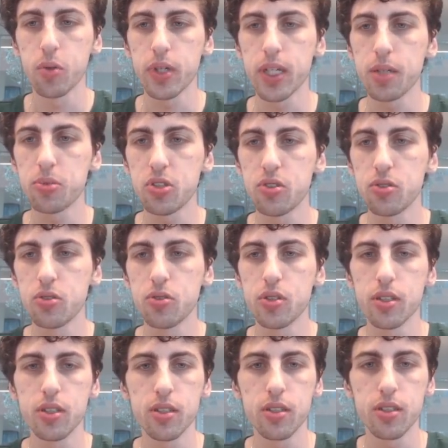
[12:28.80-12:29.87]
we're able
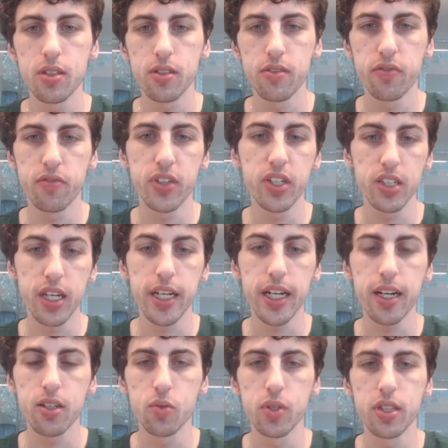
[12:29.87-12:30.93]
to figure that
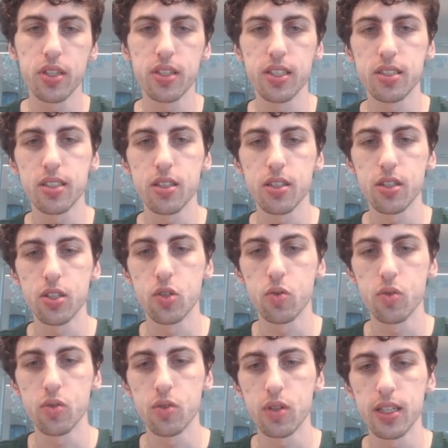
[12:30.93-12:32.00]
out with this
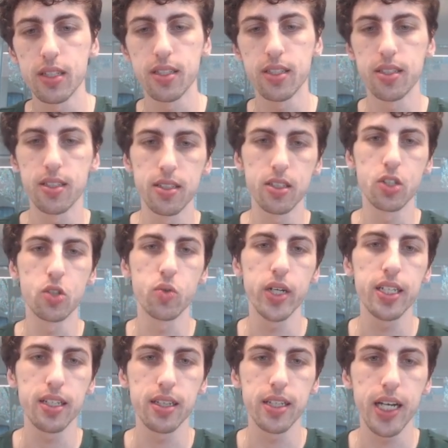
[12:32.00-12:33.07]

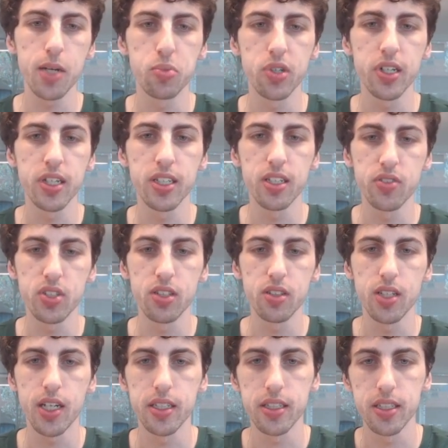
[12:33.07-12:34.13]
great library of
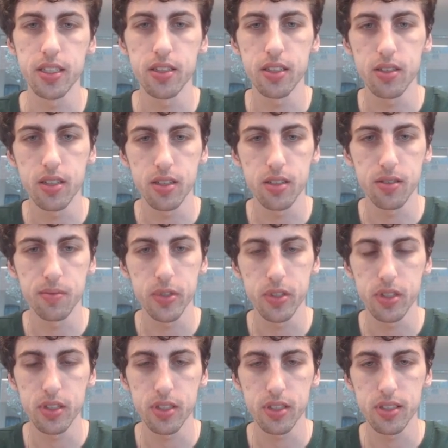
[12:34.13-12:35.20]
Solana here.
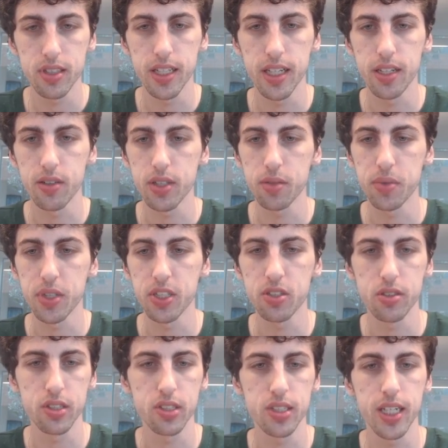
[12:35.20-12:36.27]
I don't think we can
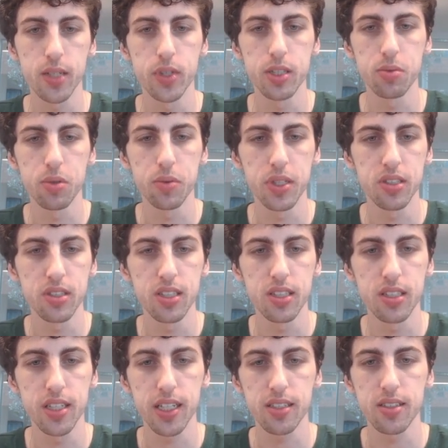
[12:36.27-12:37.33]
turn it sideways, but we can see the
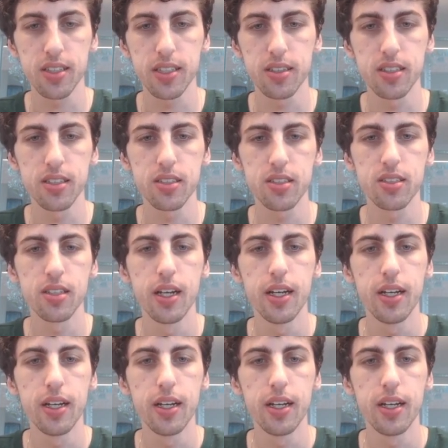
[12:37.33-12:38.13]
text like this.